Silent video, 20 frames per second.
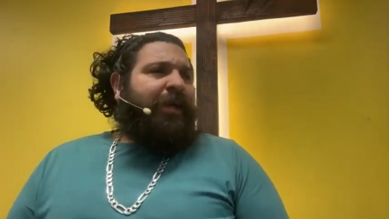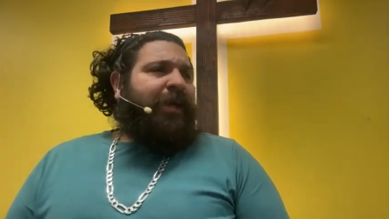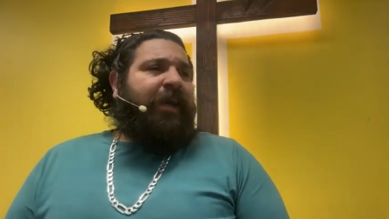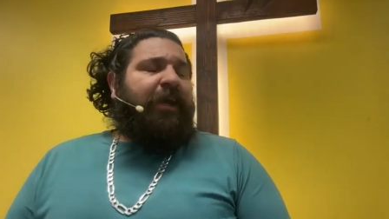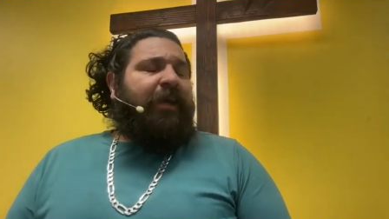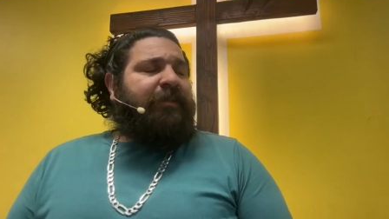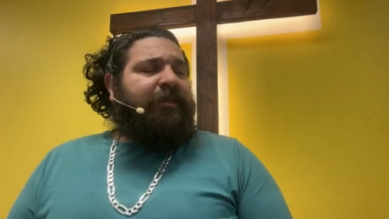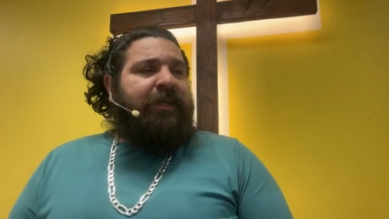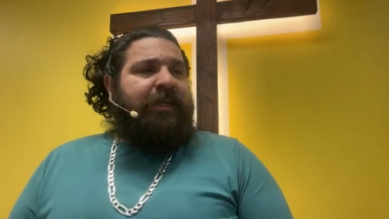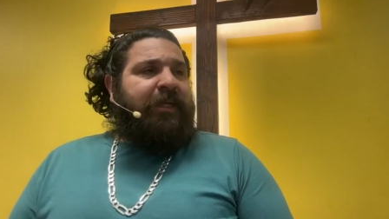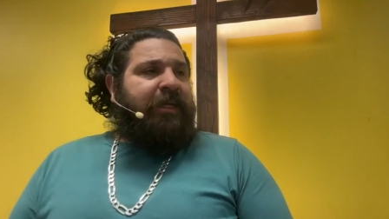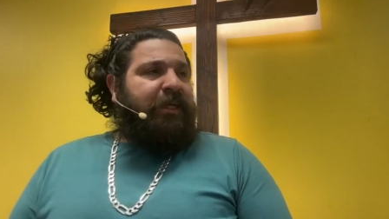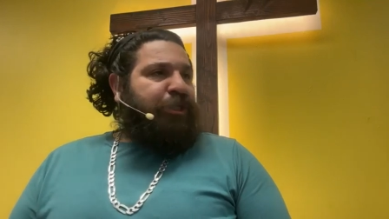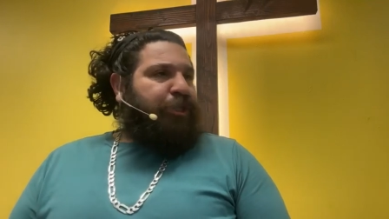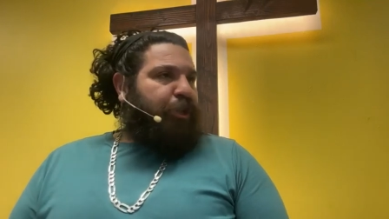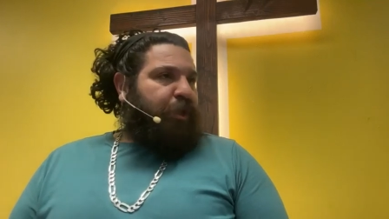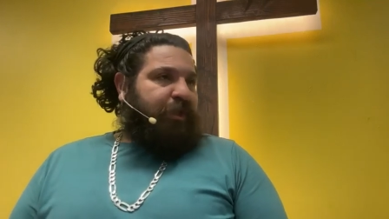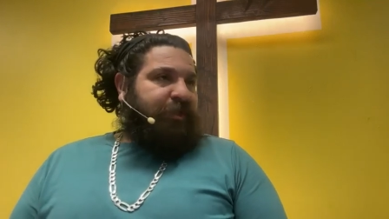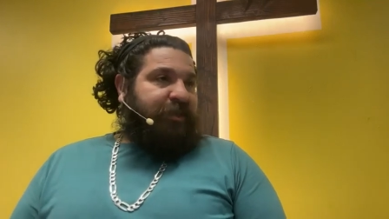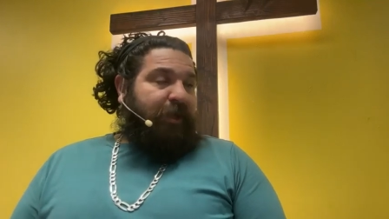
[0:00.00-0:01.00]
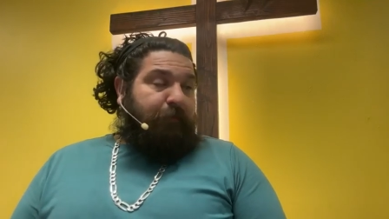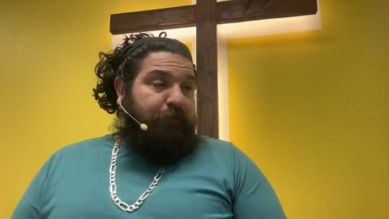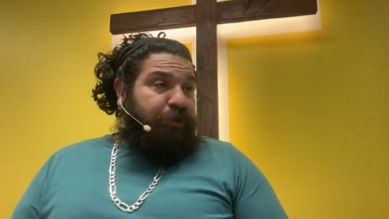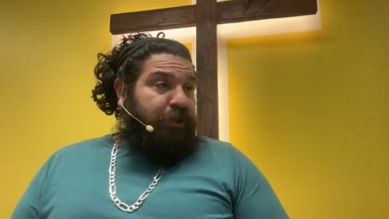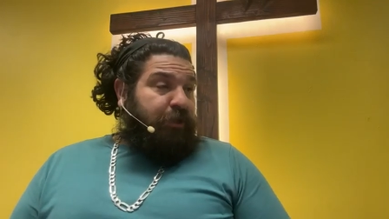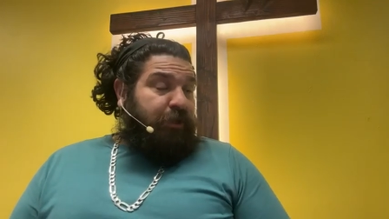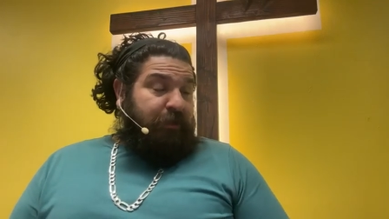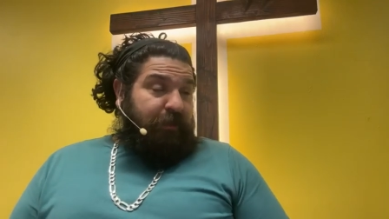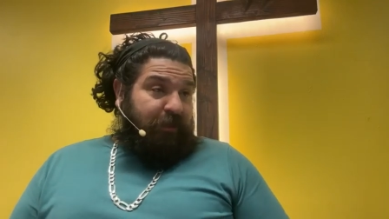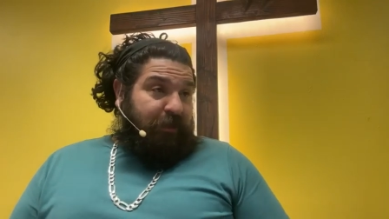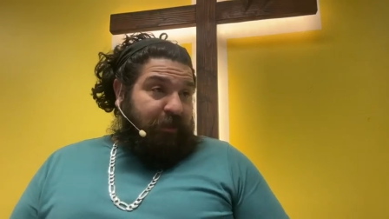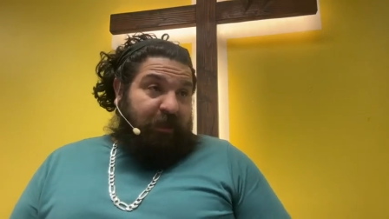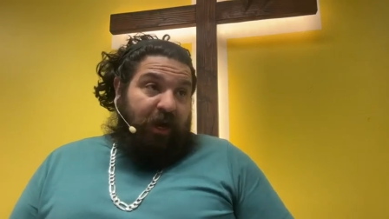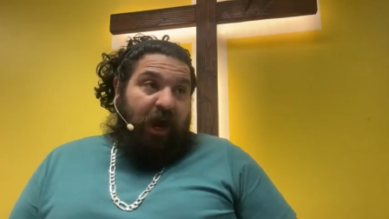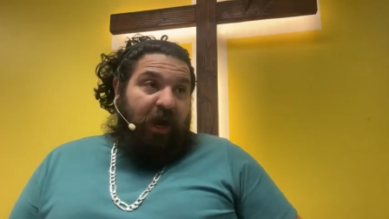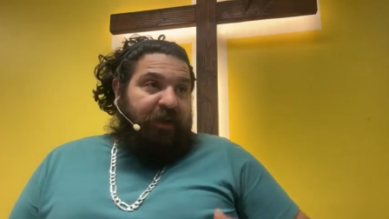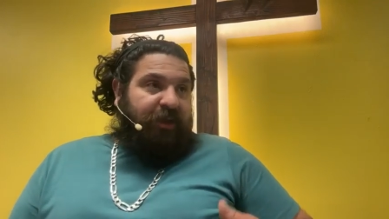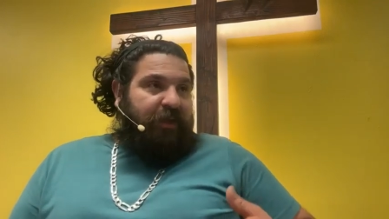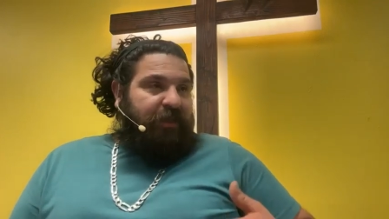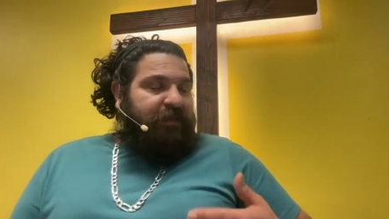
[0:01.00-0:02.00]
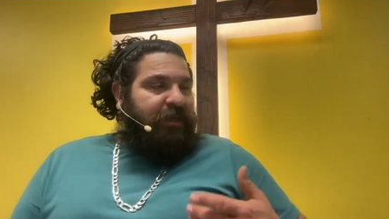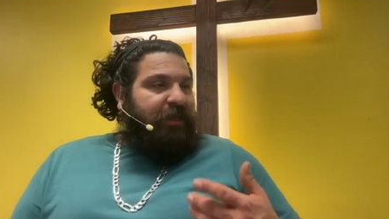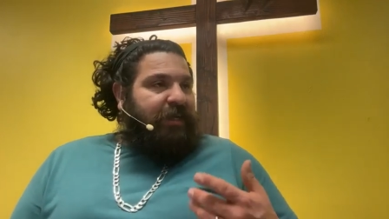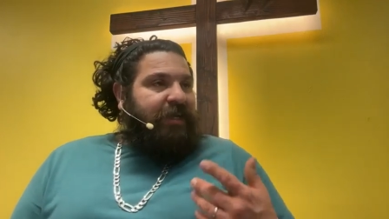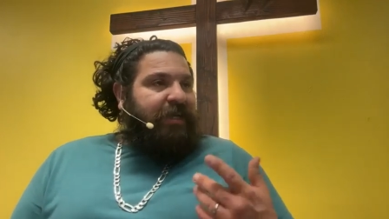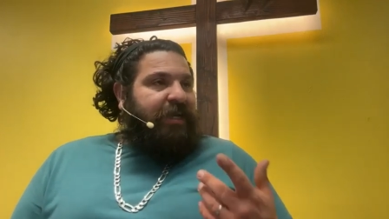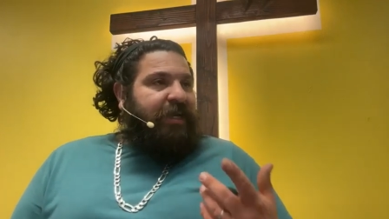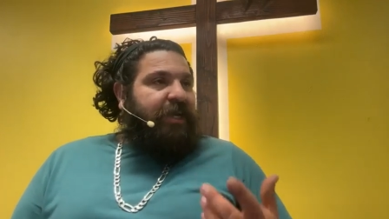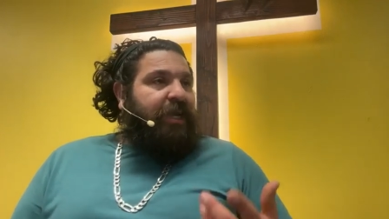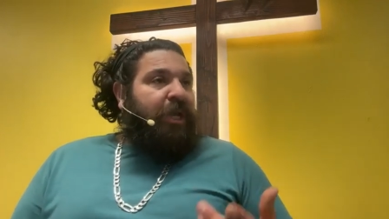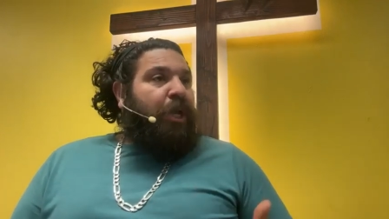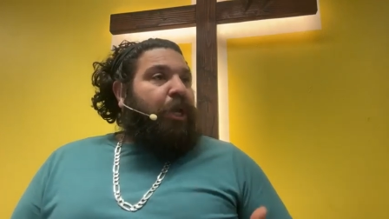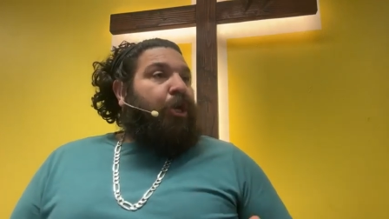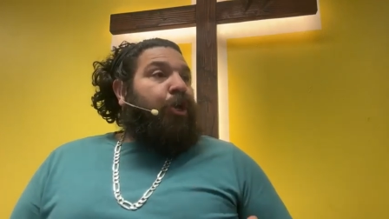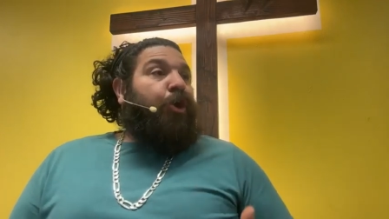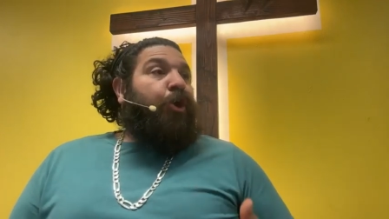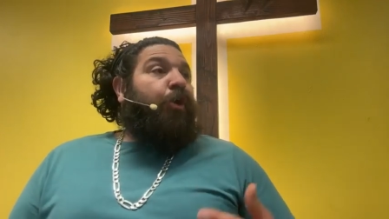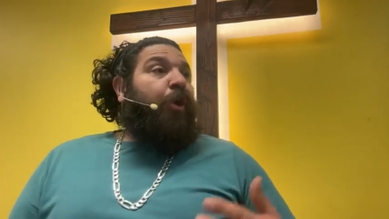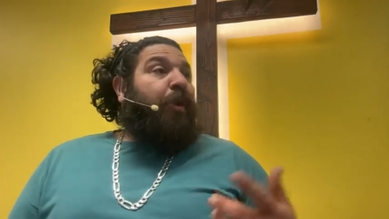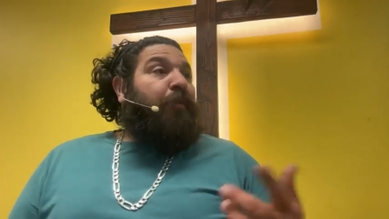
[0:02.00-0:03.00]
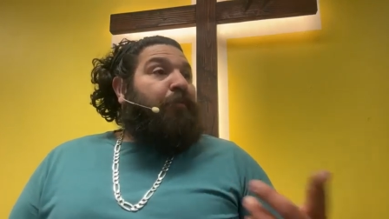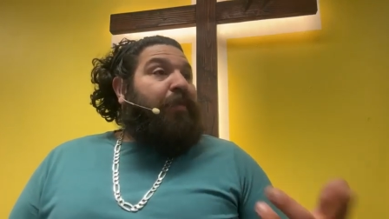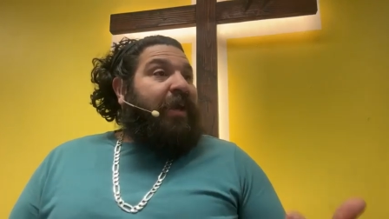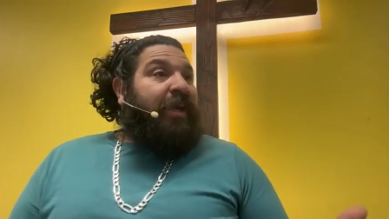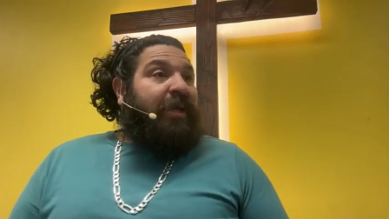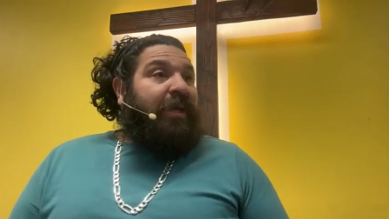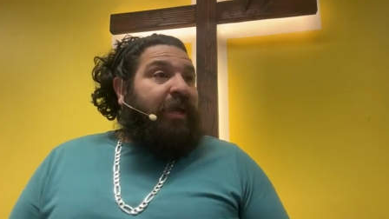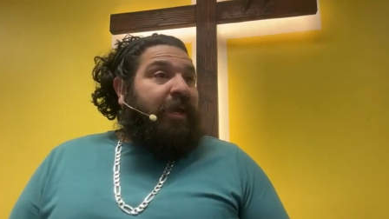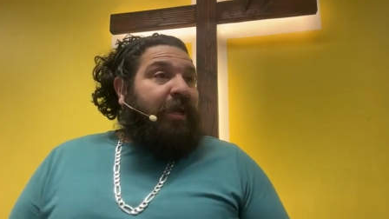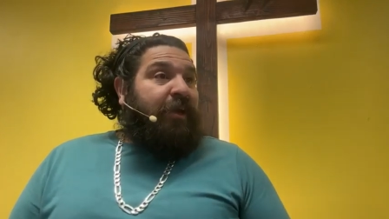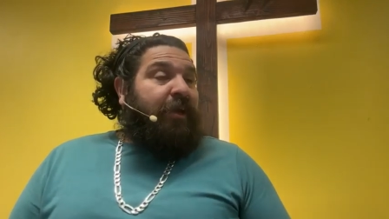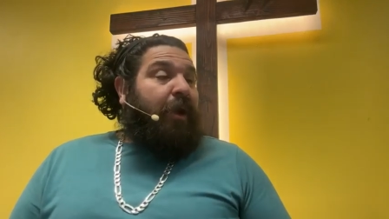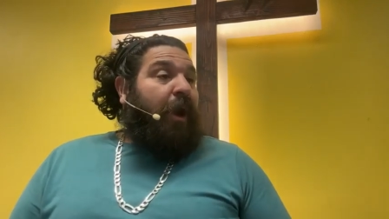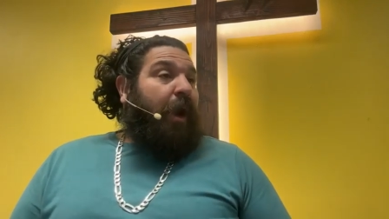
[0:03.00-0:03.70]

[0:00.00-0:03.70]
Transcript: He doesn't need your assumption. God doesn't need your opinion.